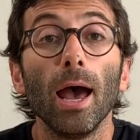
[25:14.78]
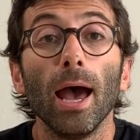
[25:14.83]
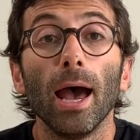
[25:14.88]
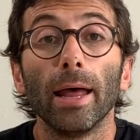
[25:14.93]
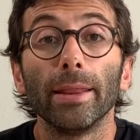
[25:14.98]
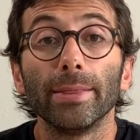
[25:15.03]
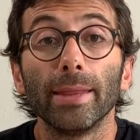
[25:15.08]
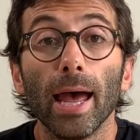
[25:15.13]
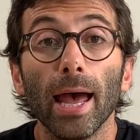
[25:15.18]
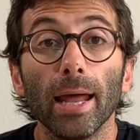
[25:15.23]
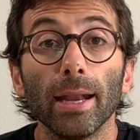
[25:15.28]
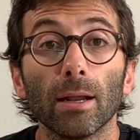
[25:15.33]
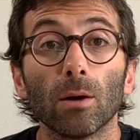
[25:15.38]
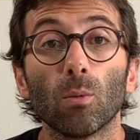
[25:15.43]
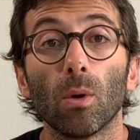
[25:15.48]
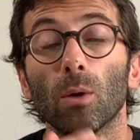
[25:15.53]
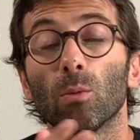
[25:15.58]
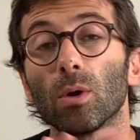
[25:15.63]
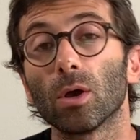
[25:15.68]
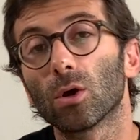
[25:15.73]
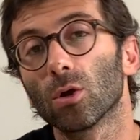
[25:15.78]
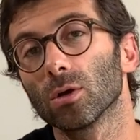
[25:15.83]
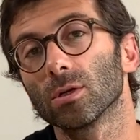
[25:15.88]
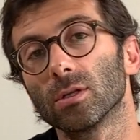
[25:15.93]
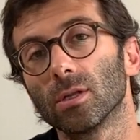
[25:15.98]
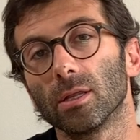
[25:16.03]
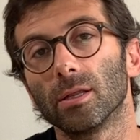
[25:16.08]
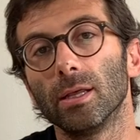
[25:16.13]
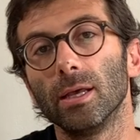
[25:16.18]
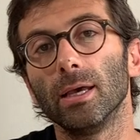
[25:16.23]
and then when we closed
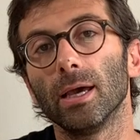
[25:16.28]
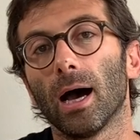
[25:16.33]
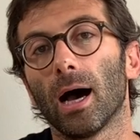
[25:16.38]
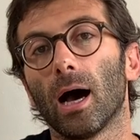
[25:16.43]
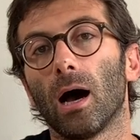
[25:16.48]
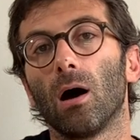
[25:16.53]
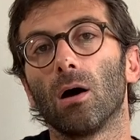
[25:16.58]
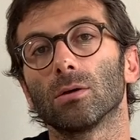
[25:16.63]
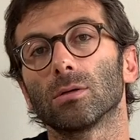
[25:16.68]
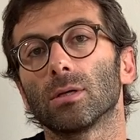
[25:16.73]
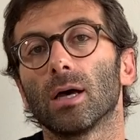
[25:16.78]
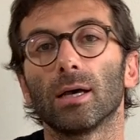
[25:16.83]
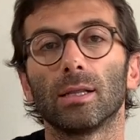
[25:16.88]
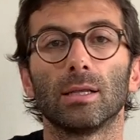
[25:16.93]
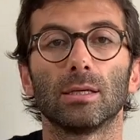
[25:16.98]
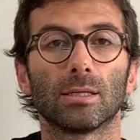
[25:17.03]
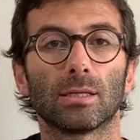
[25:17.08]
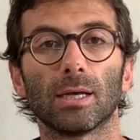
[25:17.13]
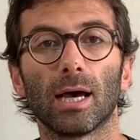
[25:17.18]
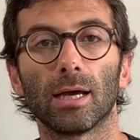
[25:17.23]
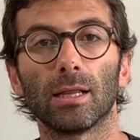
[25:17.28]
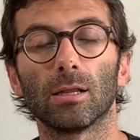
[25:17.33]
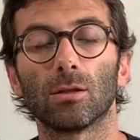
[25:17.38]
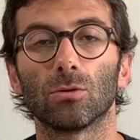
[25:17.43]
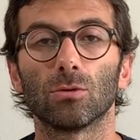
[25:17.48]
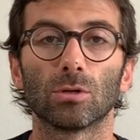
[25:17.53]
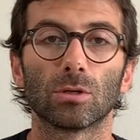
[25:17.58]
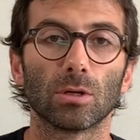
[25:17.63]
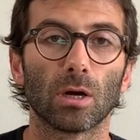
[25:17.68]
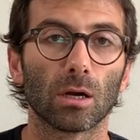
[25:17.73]
the tea house i decided
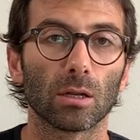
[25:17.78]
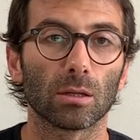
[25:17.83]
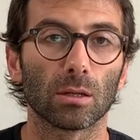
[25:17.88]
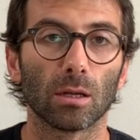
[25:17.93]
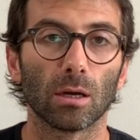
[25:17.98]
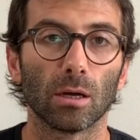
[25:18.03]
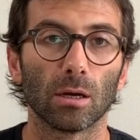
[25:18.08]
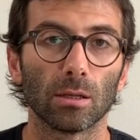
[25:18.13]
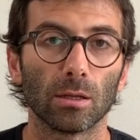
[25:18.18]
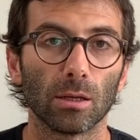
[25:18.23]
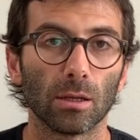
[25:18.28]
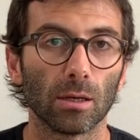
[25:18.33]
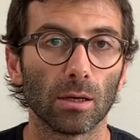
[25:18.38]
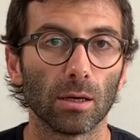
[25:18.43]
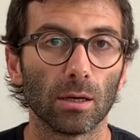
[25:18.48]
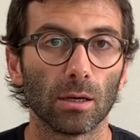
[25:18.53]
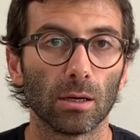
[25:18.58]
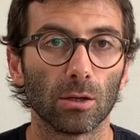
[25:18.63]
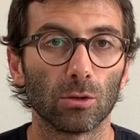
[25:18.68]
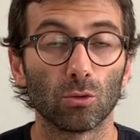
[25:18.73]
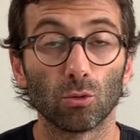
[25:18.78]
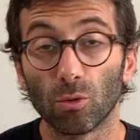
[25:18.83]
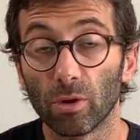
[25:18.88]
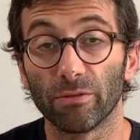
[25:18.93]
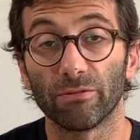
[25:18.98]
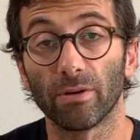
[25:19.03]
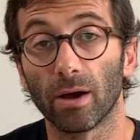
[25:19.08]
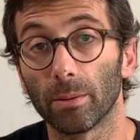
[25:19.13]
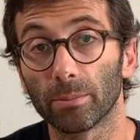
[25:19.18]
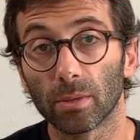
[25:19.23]
to start uh, the to
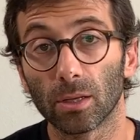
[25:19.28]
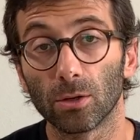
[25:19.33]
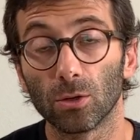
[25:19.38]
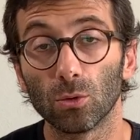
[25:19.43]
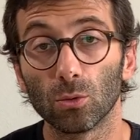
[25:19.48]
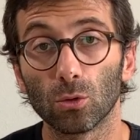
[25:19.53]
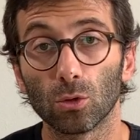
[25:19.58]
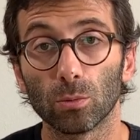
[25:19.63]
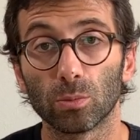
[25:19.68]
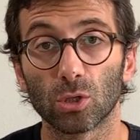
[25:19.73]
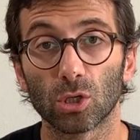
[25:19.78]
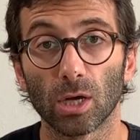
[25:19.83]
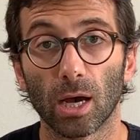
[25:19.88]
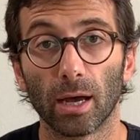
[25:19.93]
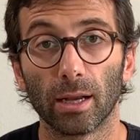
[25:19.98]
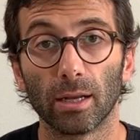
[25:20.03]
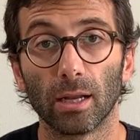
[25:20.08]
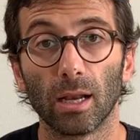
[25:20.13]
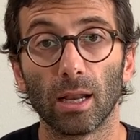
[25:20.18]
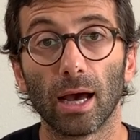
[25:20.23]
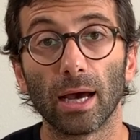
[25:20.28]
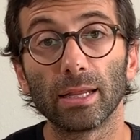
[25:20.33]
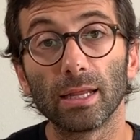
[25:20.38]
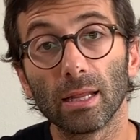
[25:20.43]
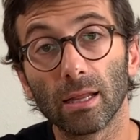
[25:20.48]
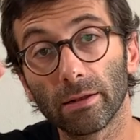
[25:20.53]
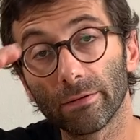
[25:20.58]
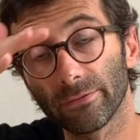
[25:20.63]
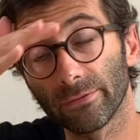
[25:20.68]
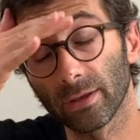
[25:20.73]
revamp the youtube channel i
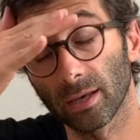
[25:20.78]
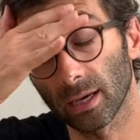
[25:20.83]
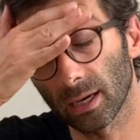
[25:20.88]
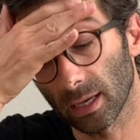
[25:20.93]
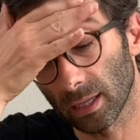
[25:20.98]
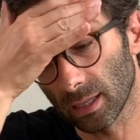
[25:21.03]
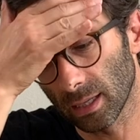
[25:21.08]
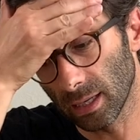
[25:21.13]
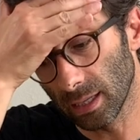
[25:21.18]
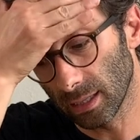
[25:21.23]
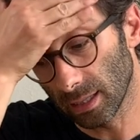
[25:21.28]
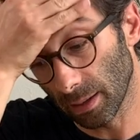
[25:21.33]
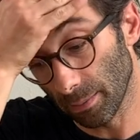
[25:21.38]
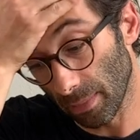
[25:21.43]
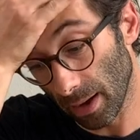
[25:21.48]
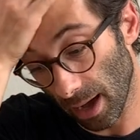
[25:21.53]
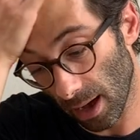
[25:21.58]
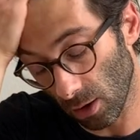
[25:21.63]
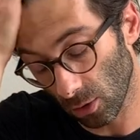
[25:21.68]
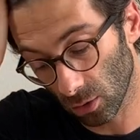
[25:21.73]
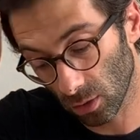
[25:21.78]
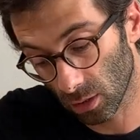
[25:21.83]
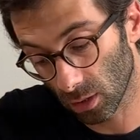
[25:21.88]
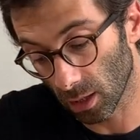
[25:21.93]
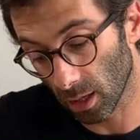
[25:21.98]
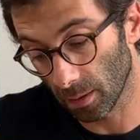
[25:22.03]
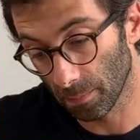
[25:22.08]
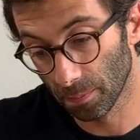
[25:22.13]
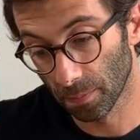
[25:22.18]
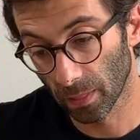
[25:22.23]
didn't think at it about
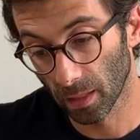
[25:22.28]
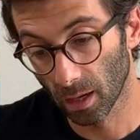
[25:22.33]
uh,